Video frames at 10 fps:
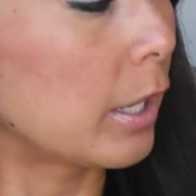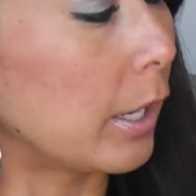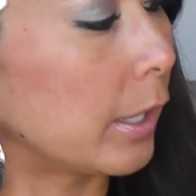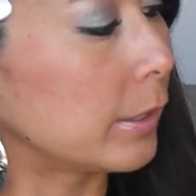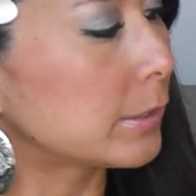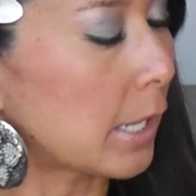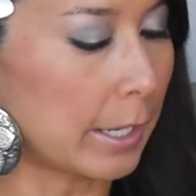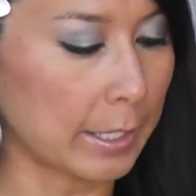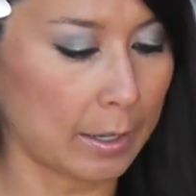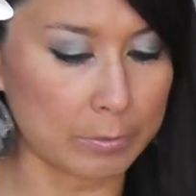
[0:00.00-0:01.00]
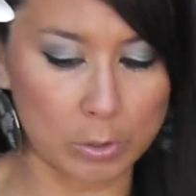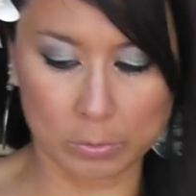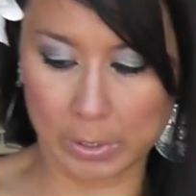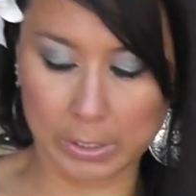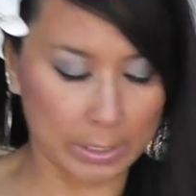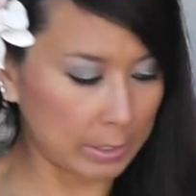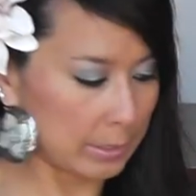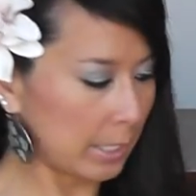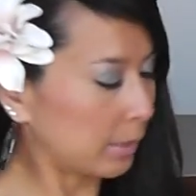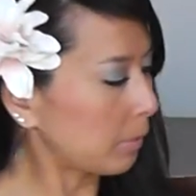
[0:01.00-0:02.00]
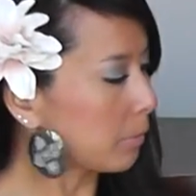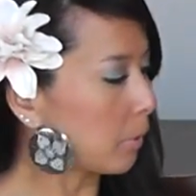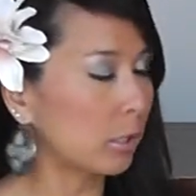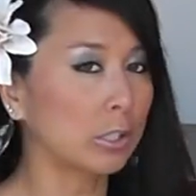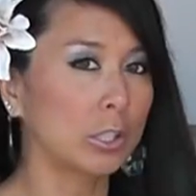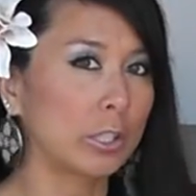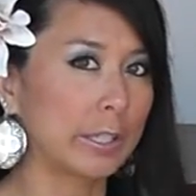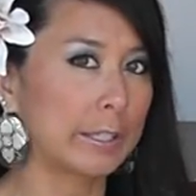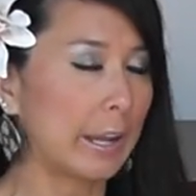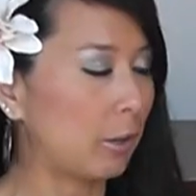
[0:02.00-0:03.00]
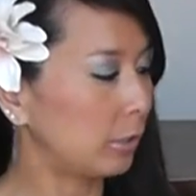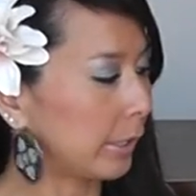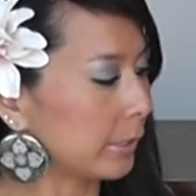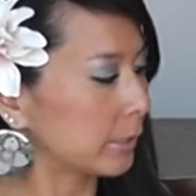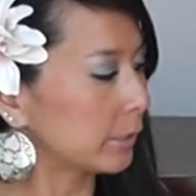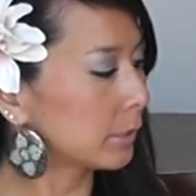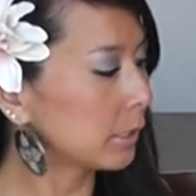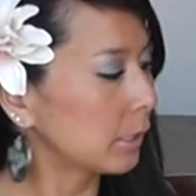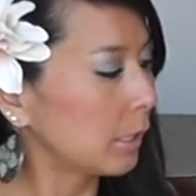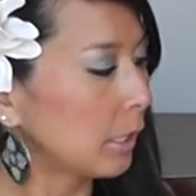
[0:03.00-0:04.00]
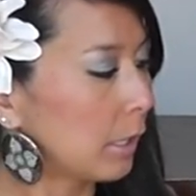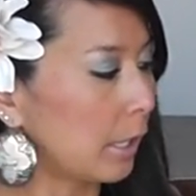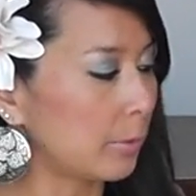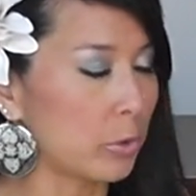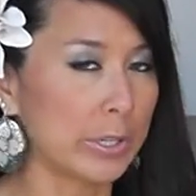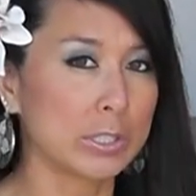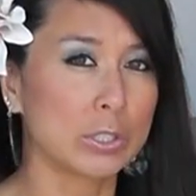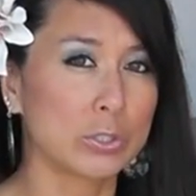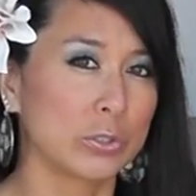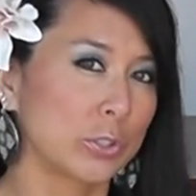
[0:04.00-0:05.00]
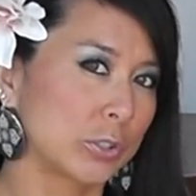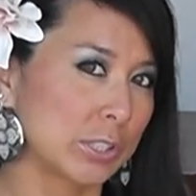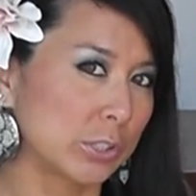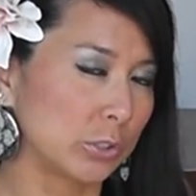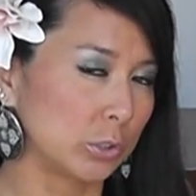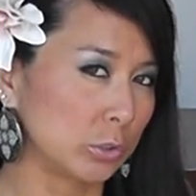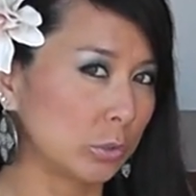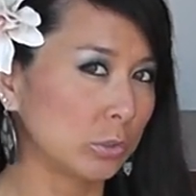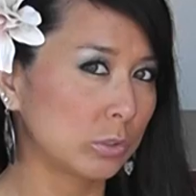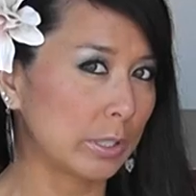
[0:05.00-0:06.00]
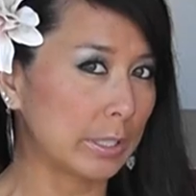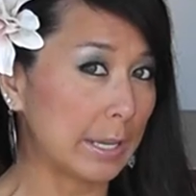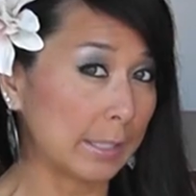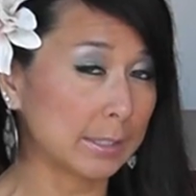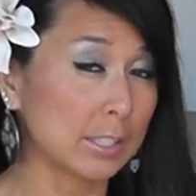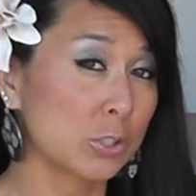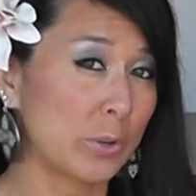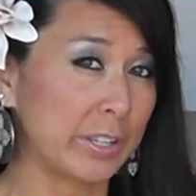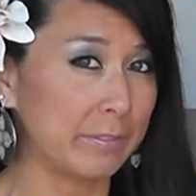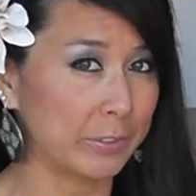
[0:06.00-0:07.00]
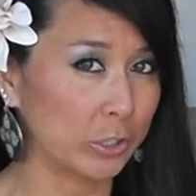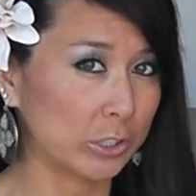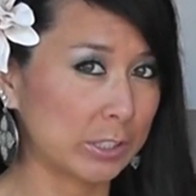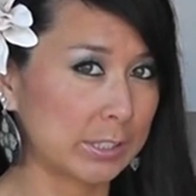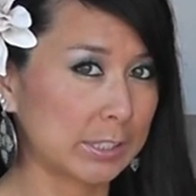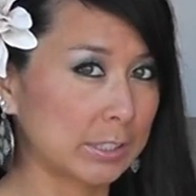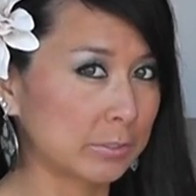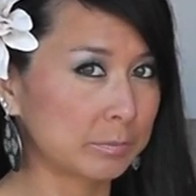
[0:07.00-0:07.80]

and I have already taken my marker and outlined it. I'm going to do the crystal in SS20 first.